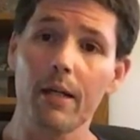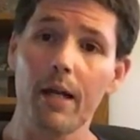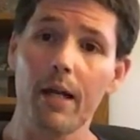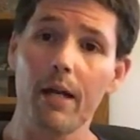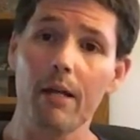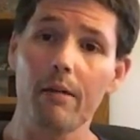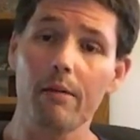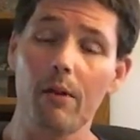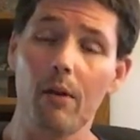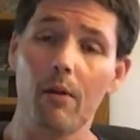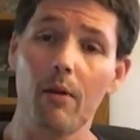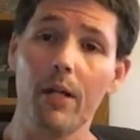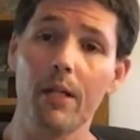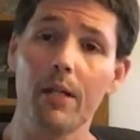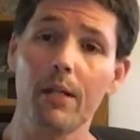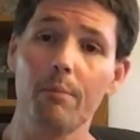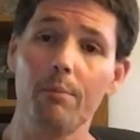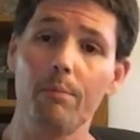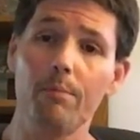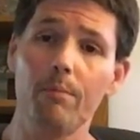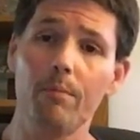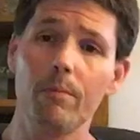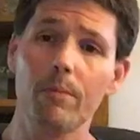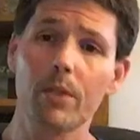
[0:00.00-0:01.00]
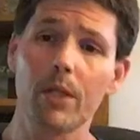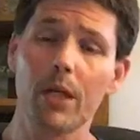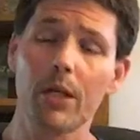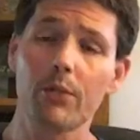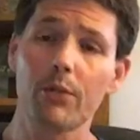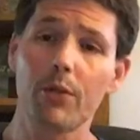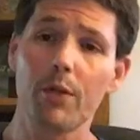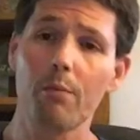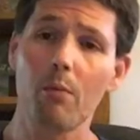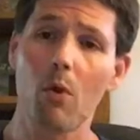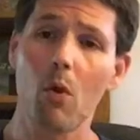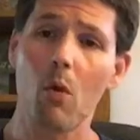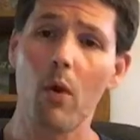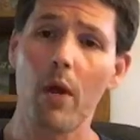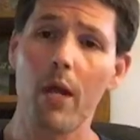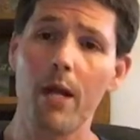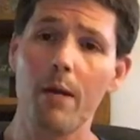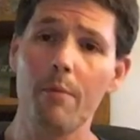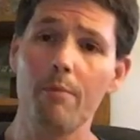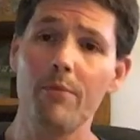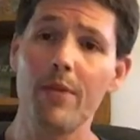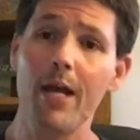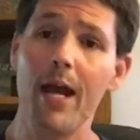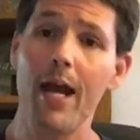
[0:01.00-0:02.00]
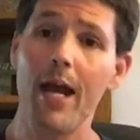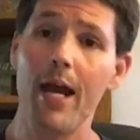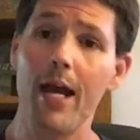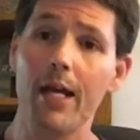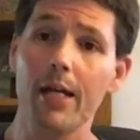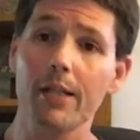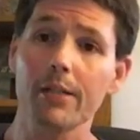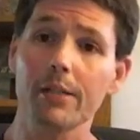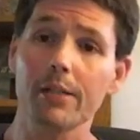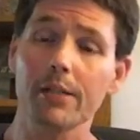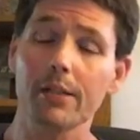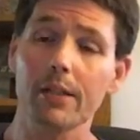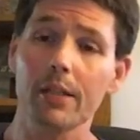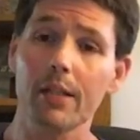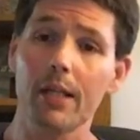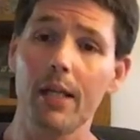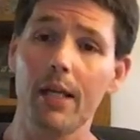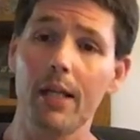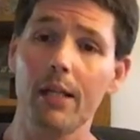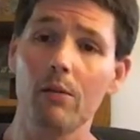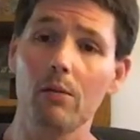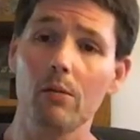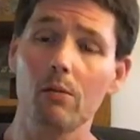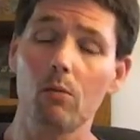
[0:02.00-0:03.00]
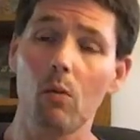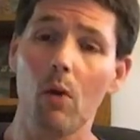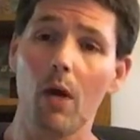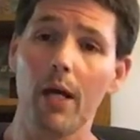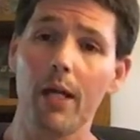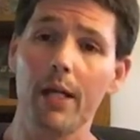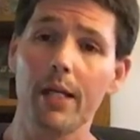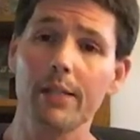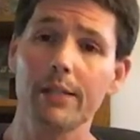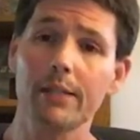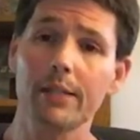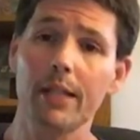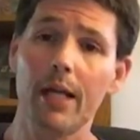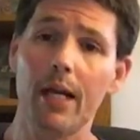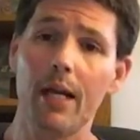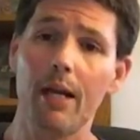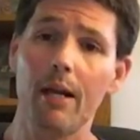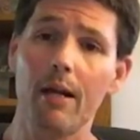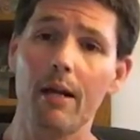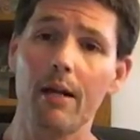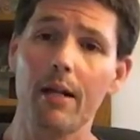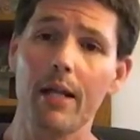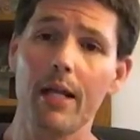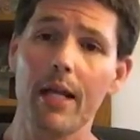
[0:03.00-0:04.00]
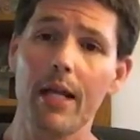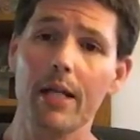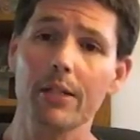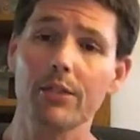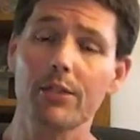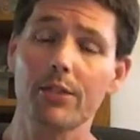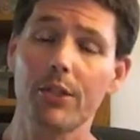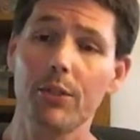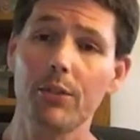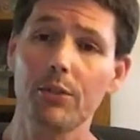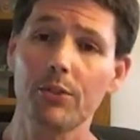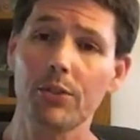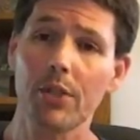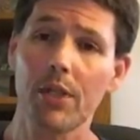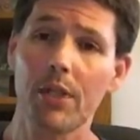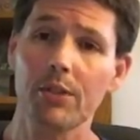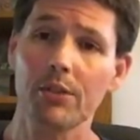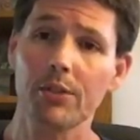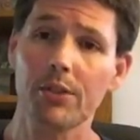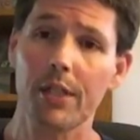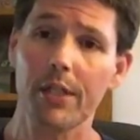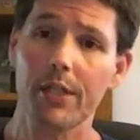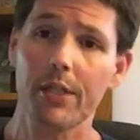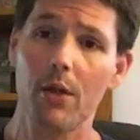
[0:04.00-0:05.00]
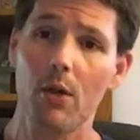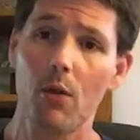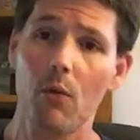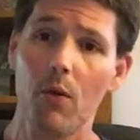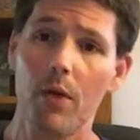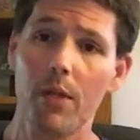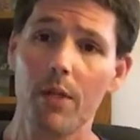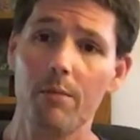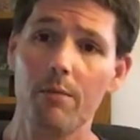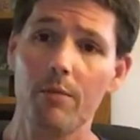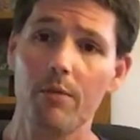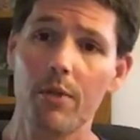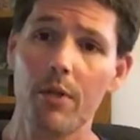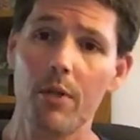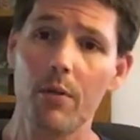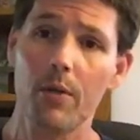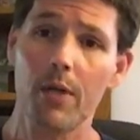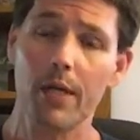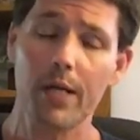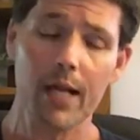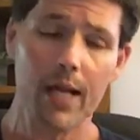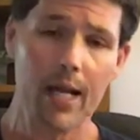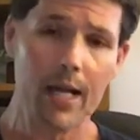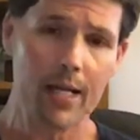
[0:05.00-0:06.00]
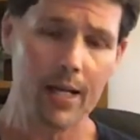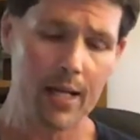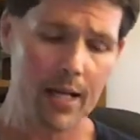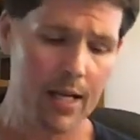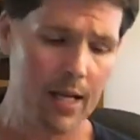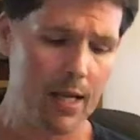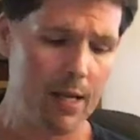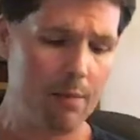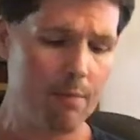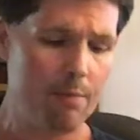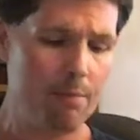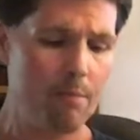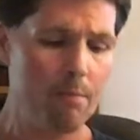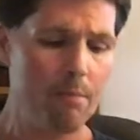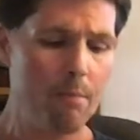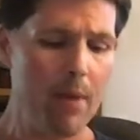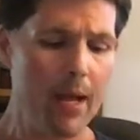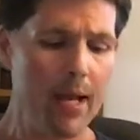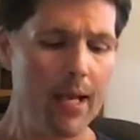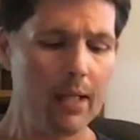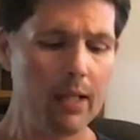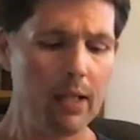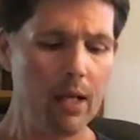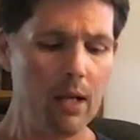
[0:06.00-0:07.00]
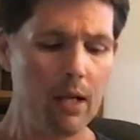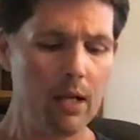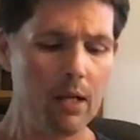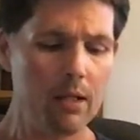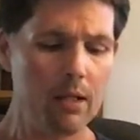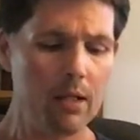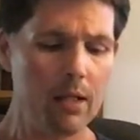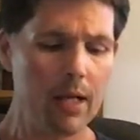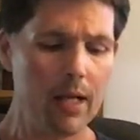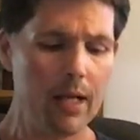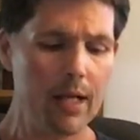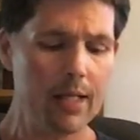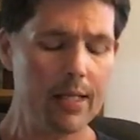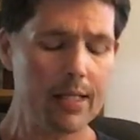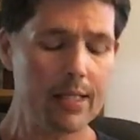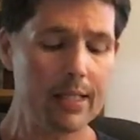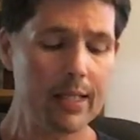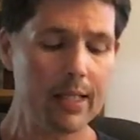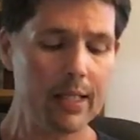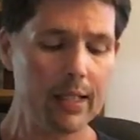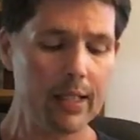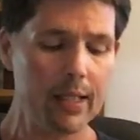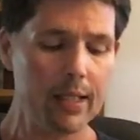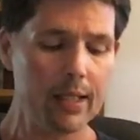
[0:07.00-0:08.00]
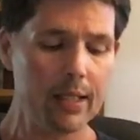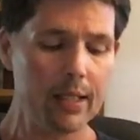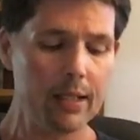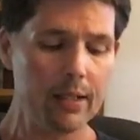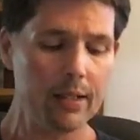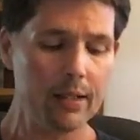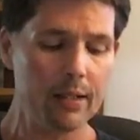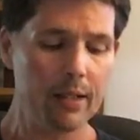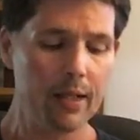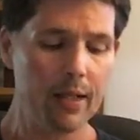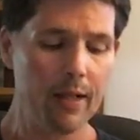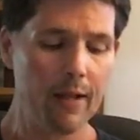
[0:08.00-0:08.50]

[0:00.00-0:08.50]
they're in the country of Moab, dies. And while he's there, he has 2 sons that go with him too, a guy named Mahlon and Chilion.